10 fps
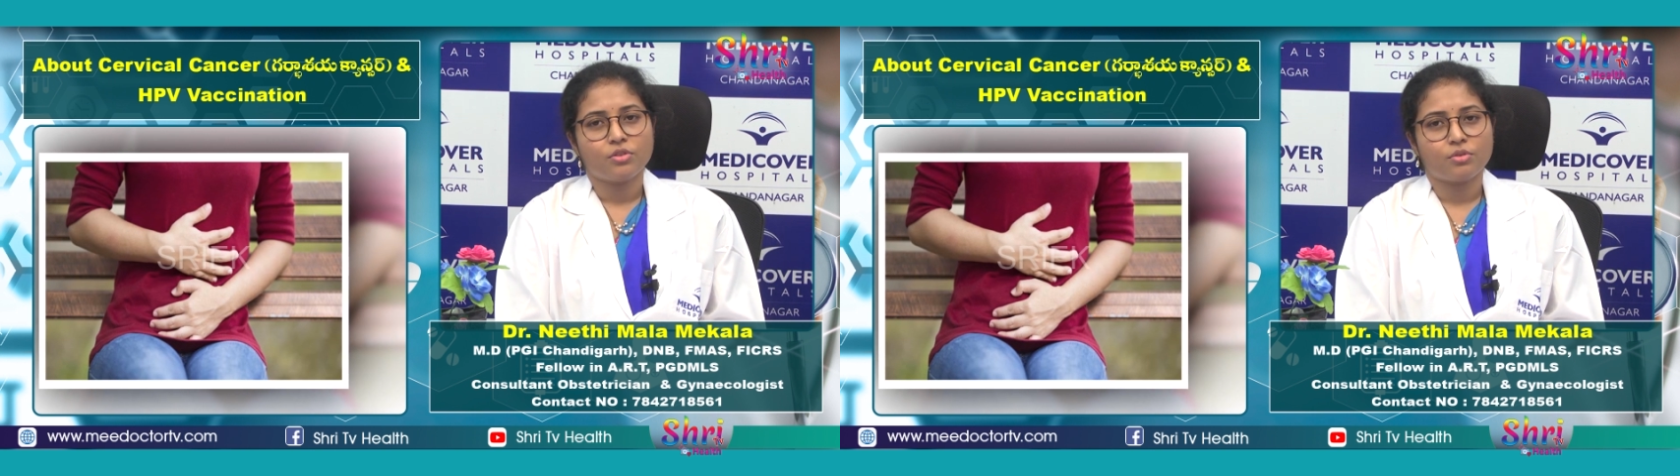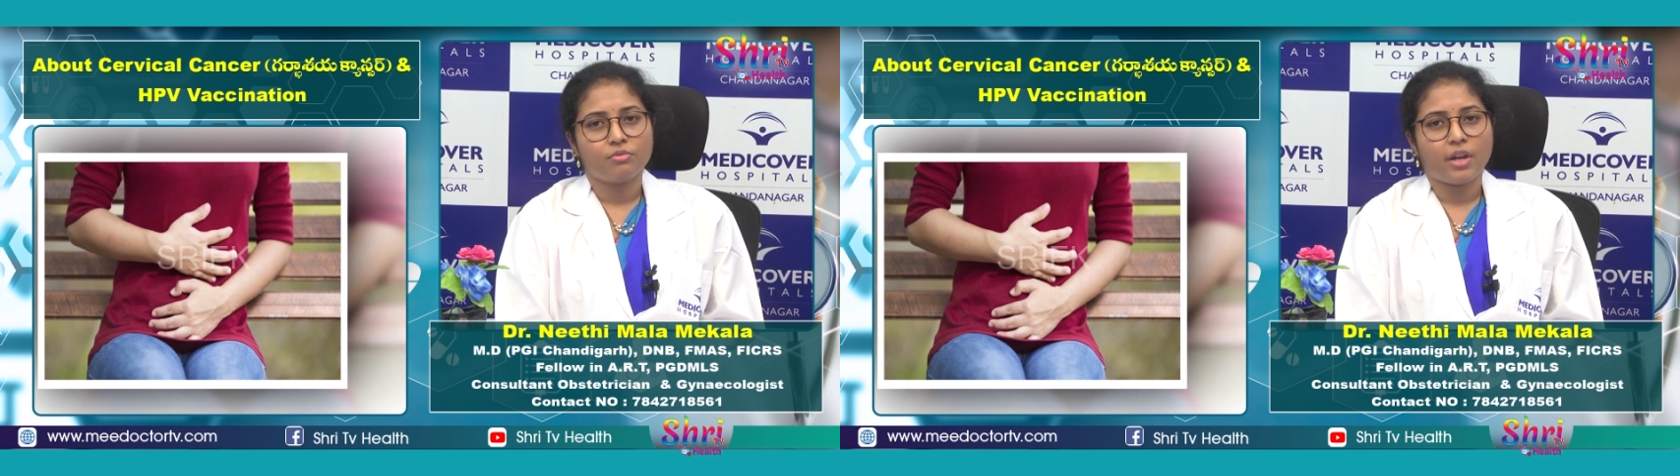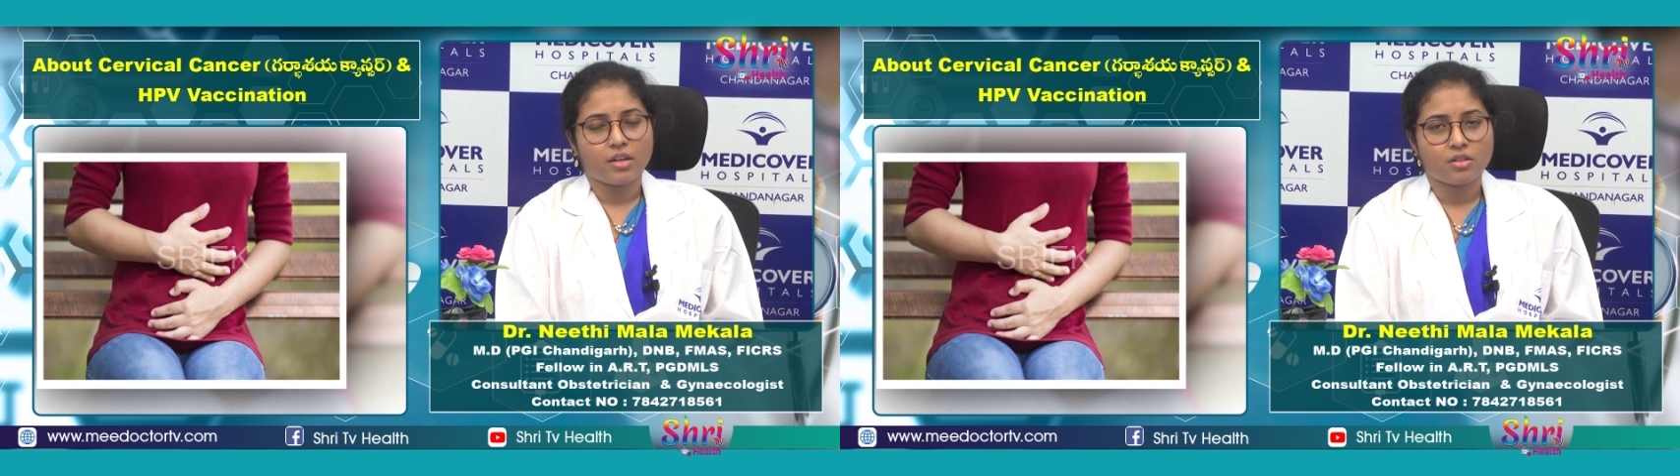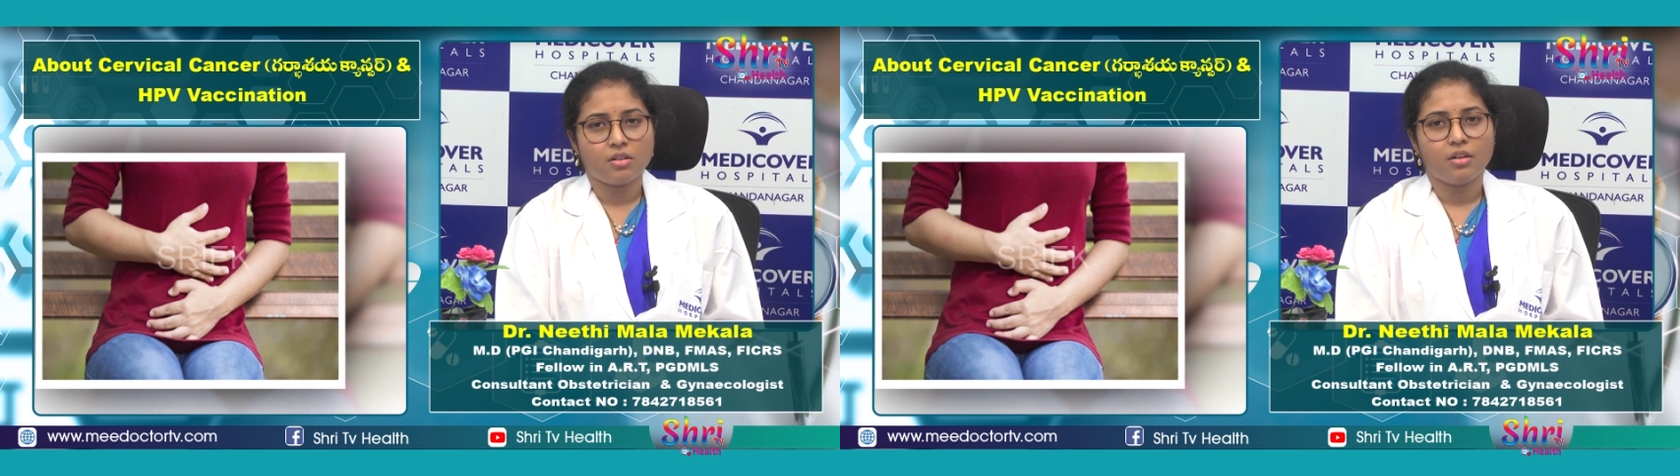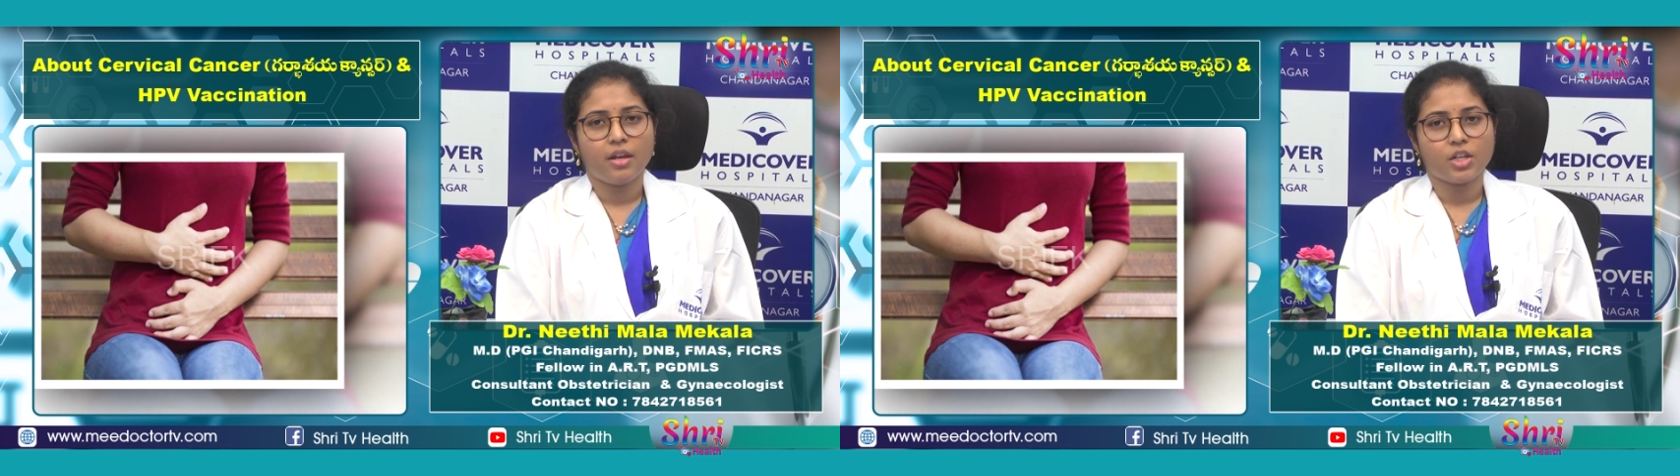through
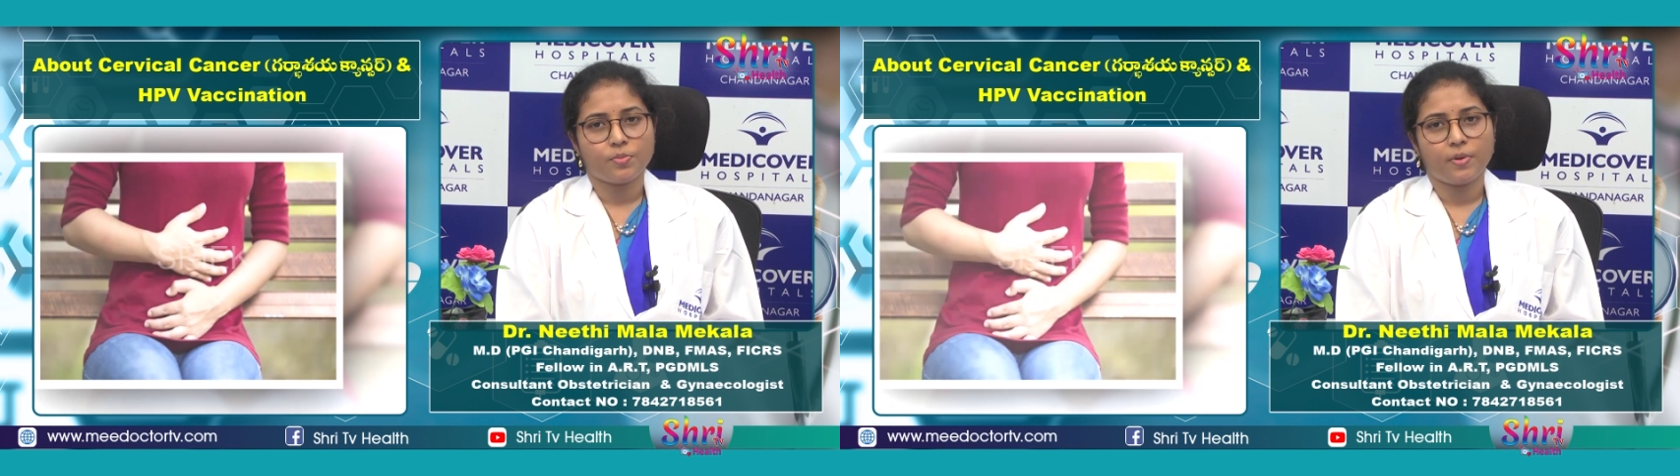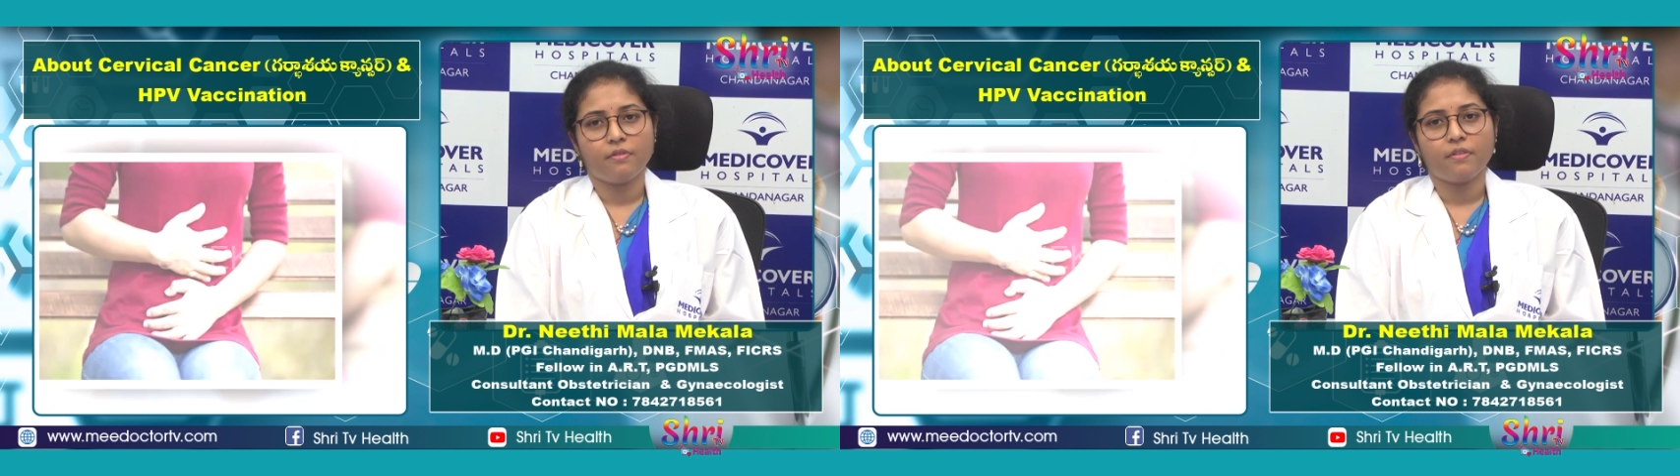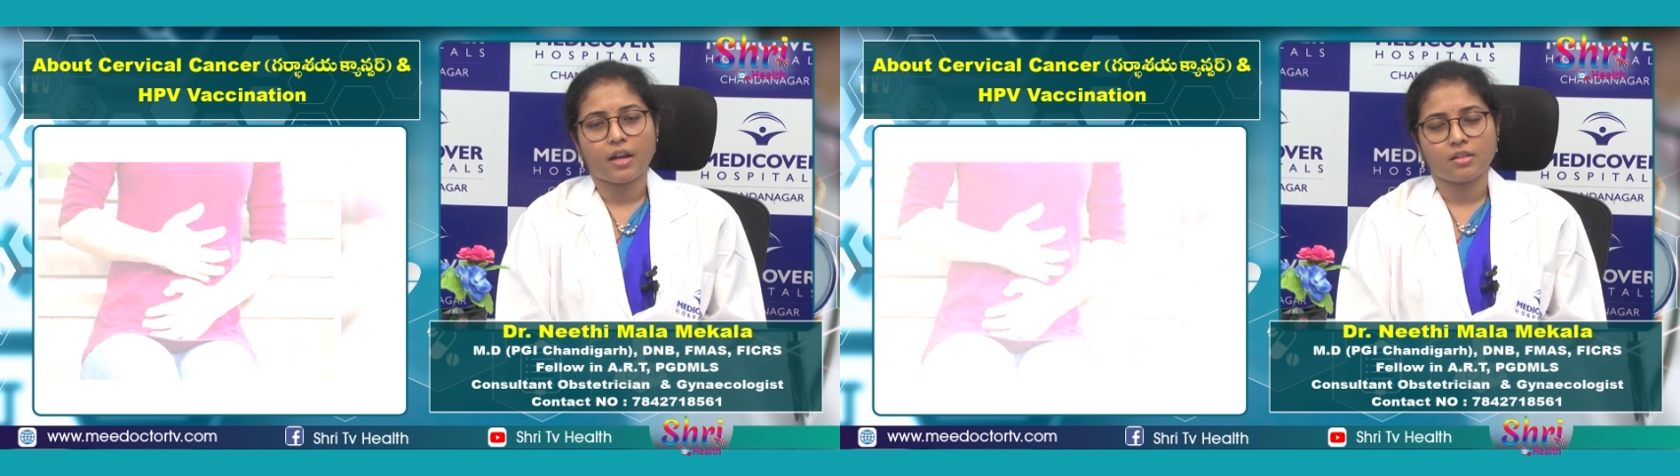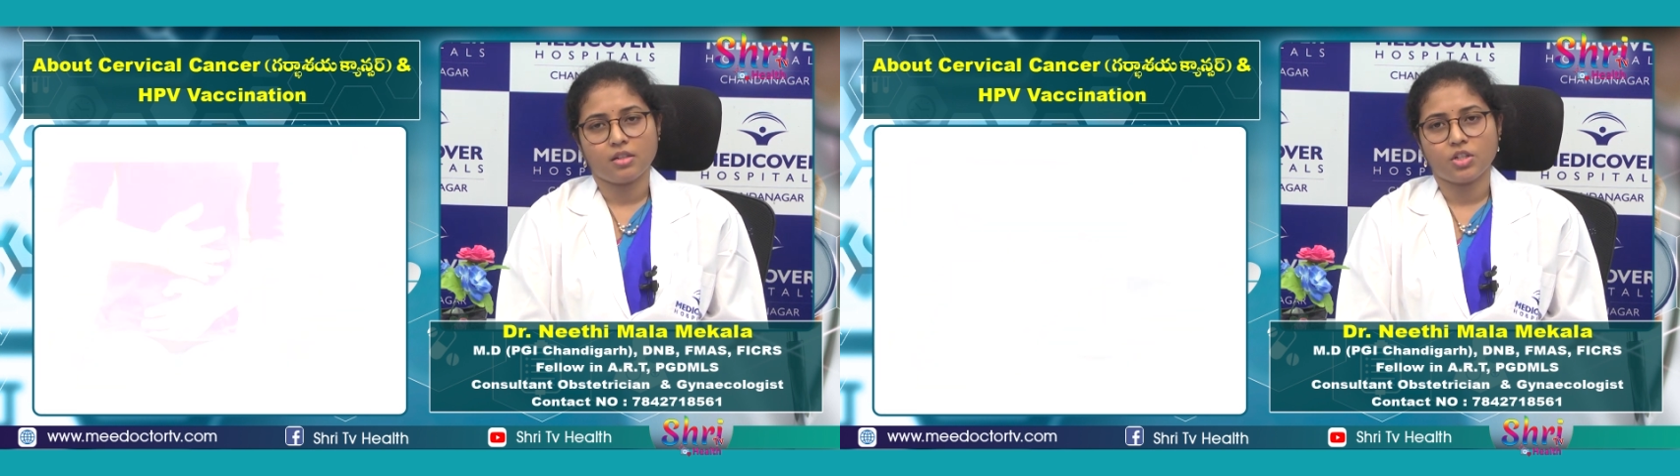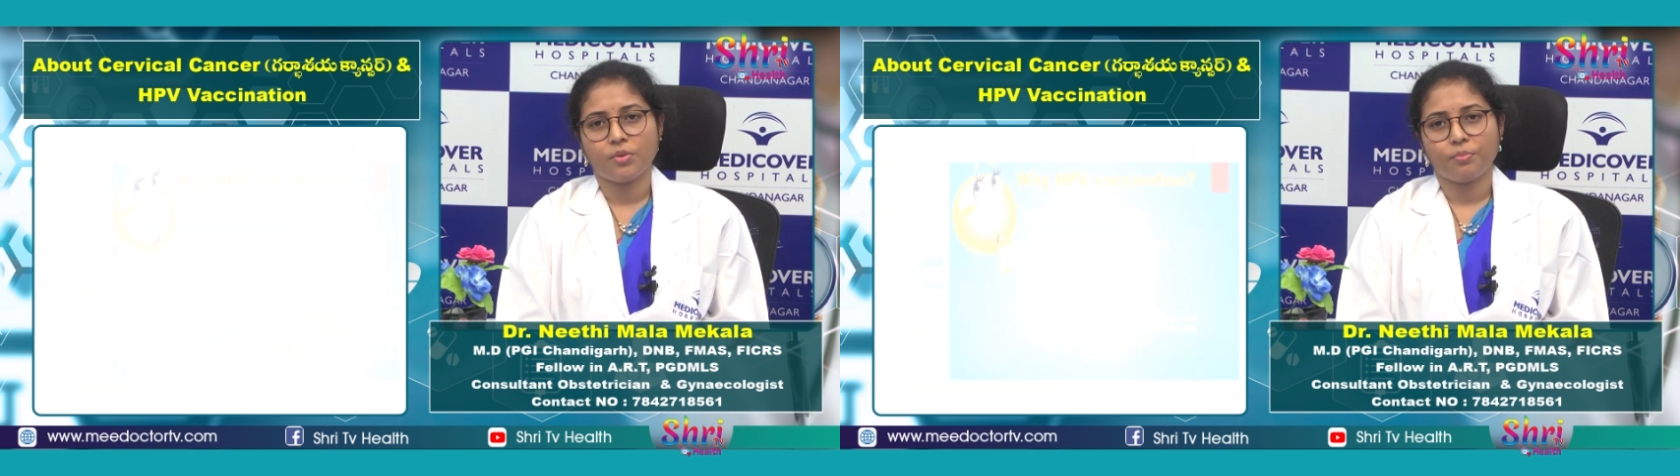national HPV vaccination